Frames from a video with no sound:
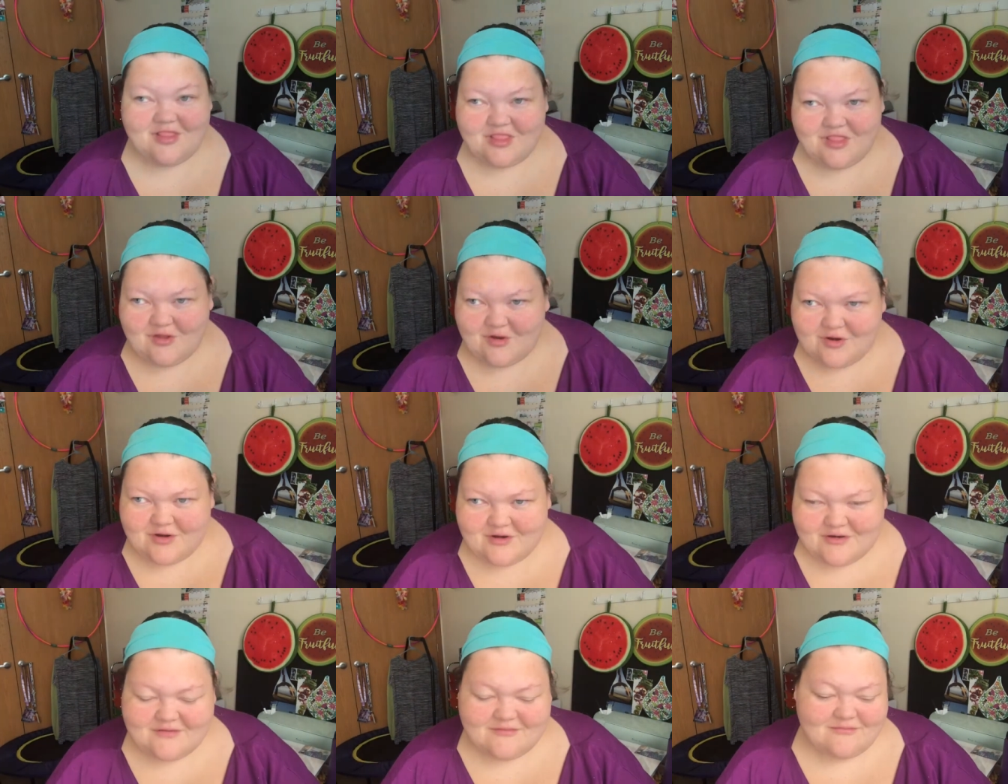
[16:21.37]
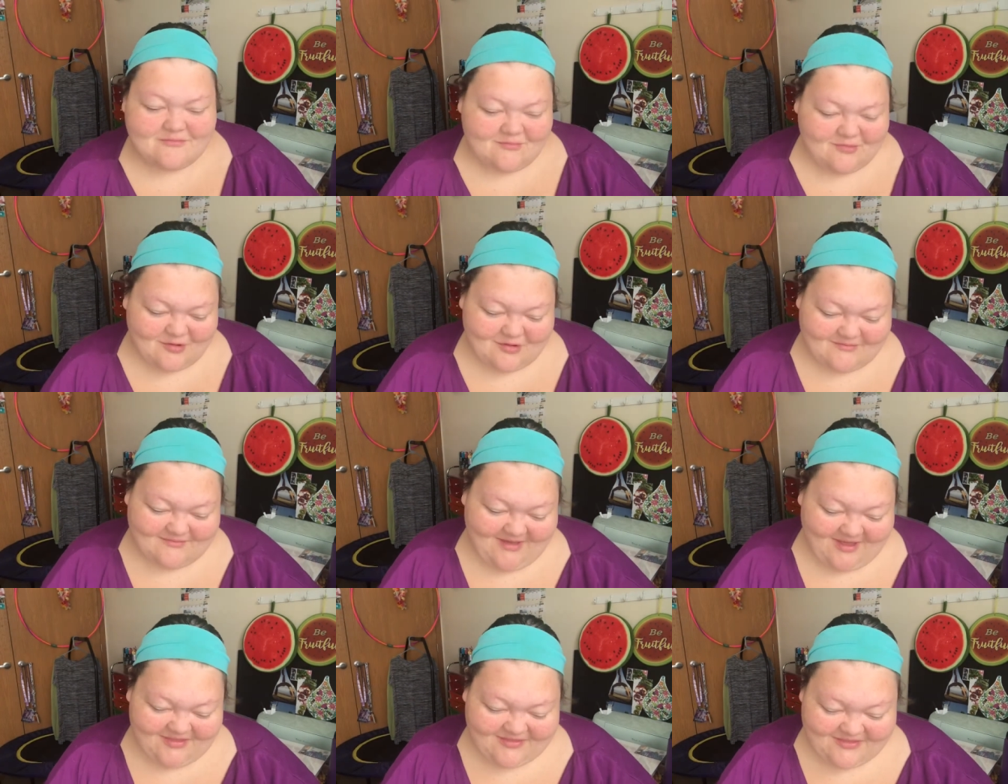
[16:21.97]
learn more
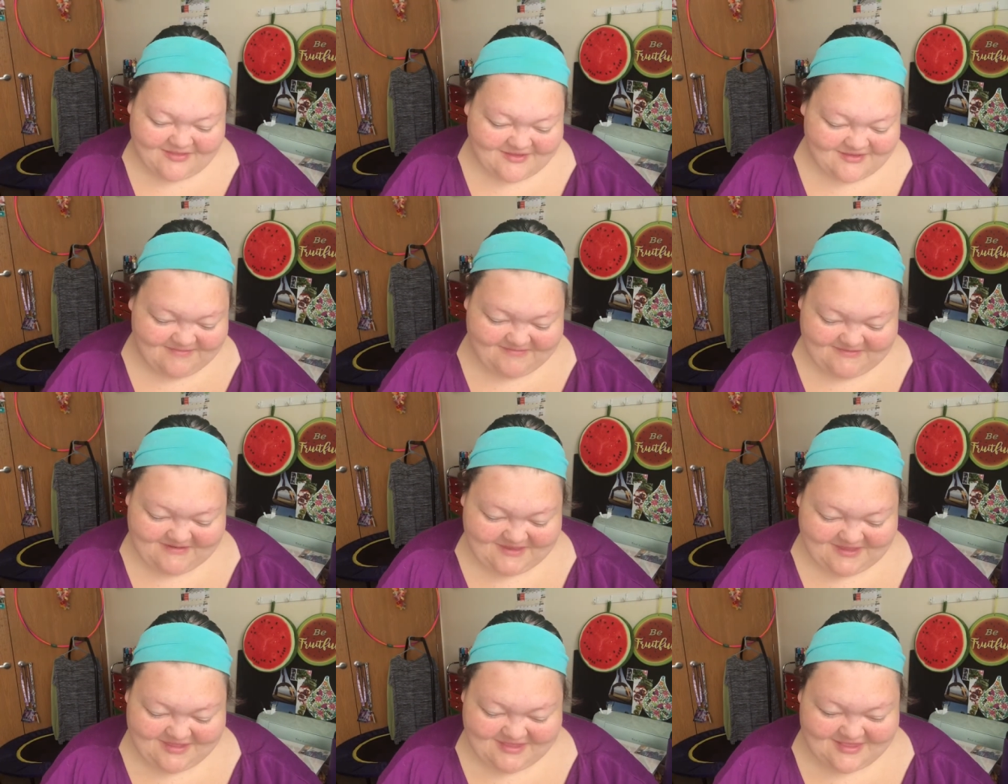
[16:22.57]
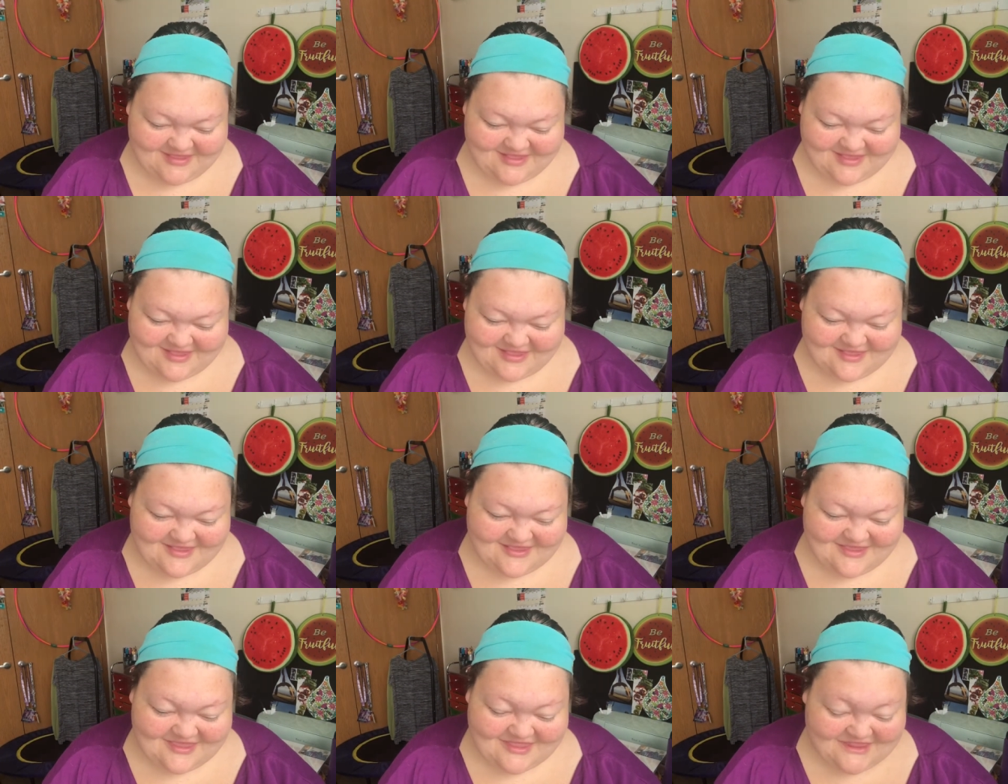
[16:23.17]
about this
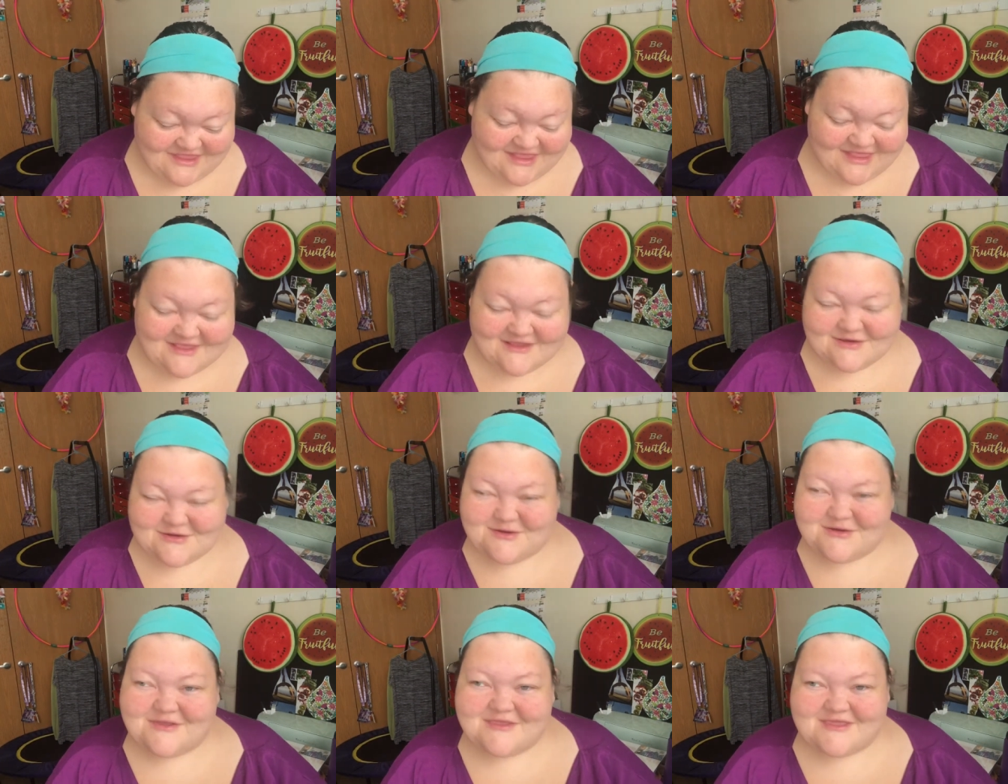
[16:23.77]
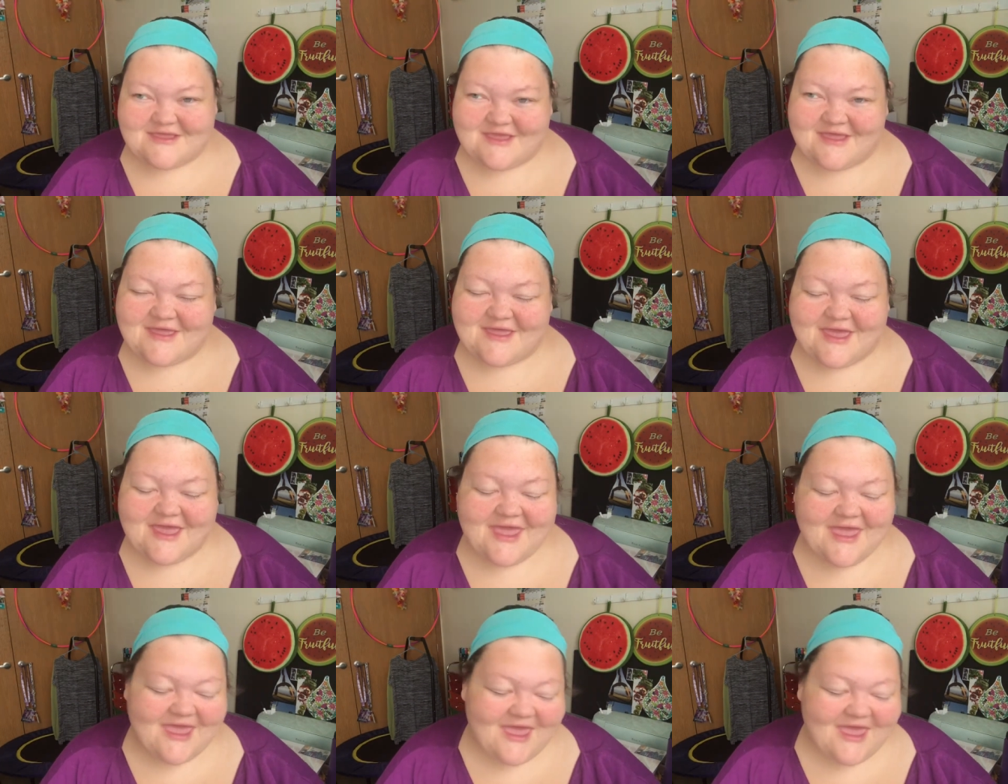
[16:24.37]
because it is interesting.